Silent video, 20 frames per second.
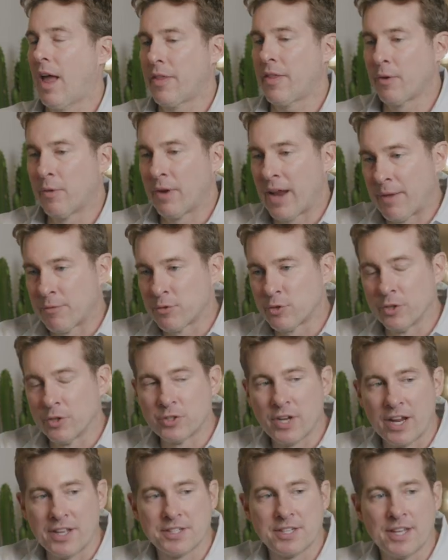I think what Adam's really
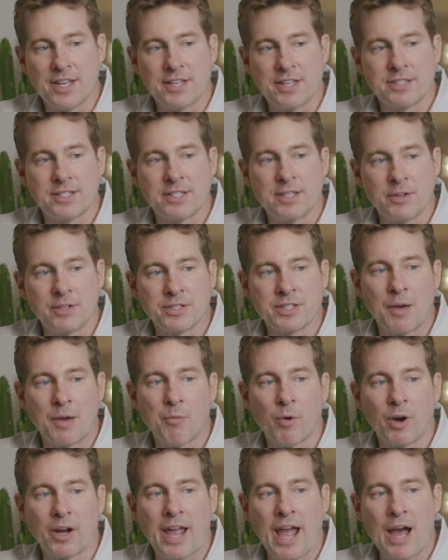trying to say is, you know, he's got
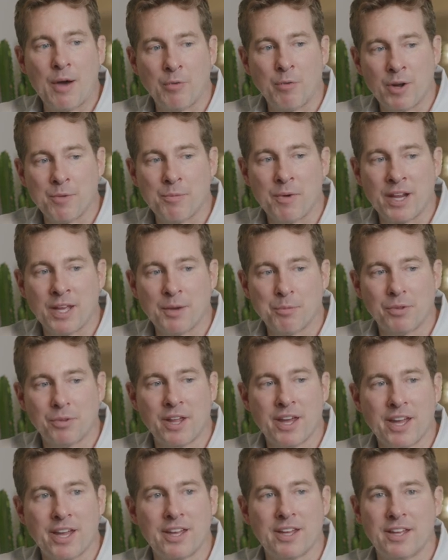more cowboy money at
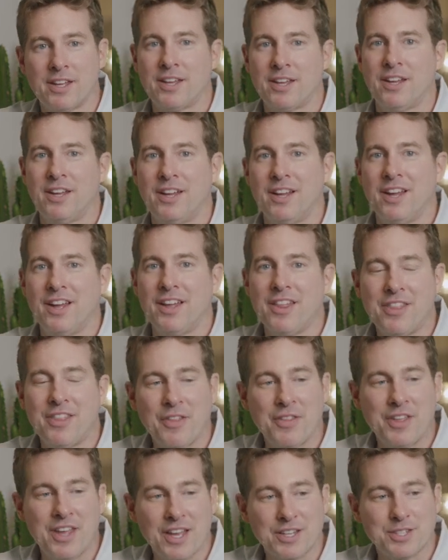play
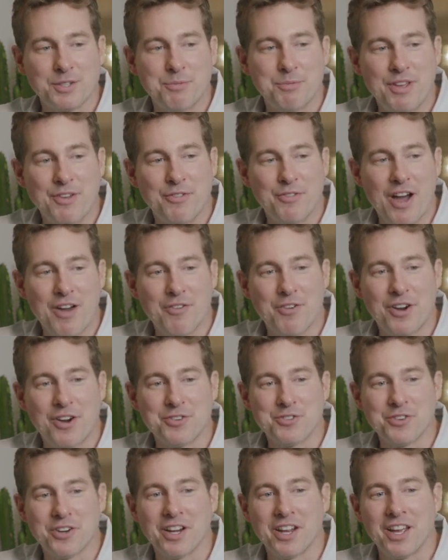than the S&P
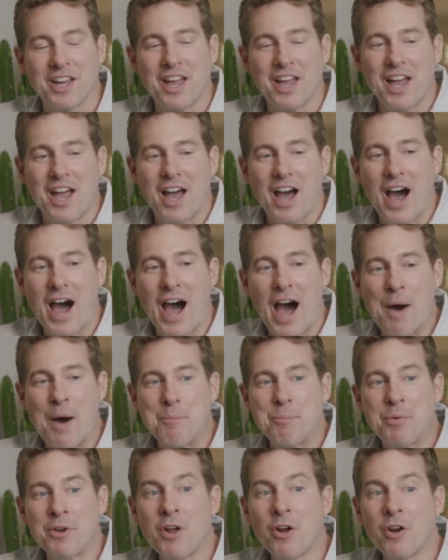500.
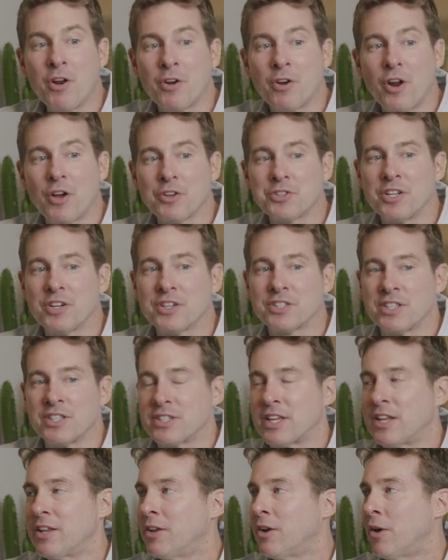But no, in all
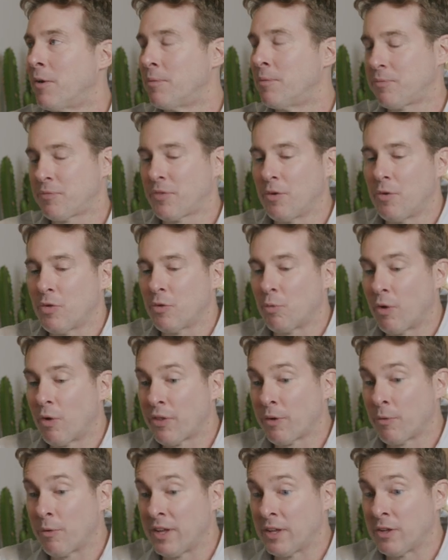seriousness, I, you know, one
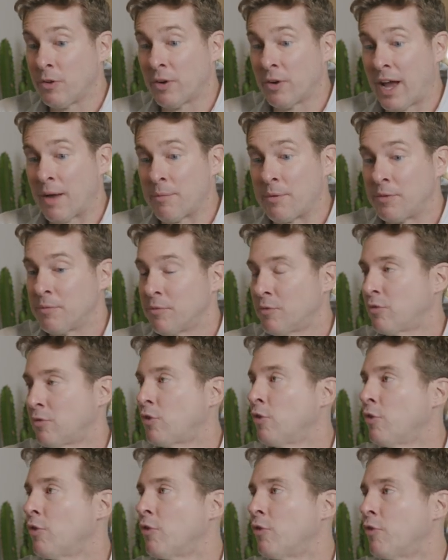thing you and I have been
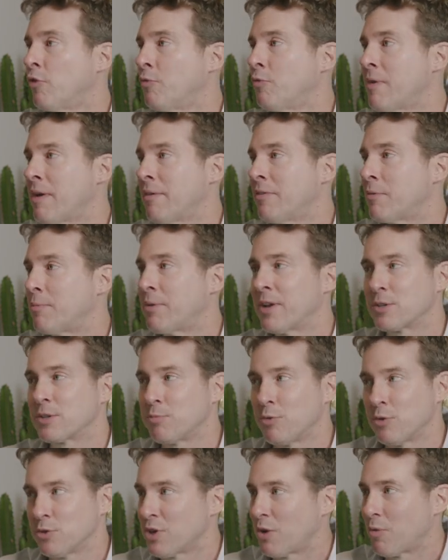two of maybe the biggest
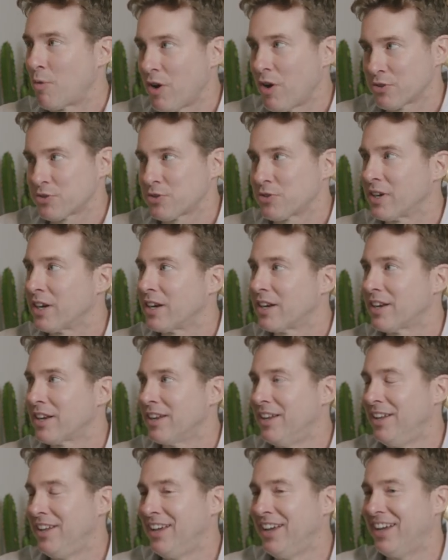bulls on Wall Street.
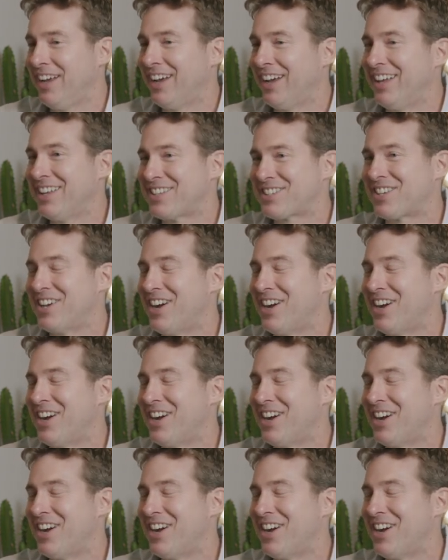Yes.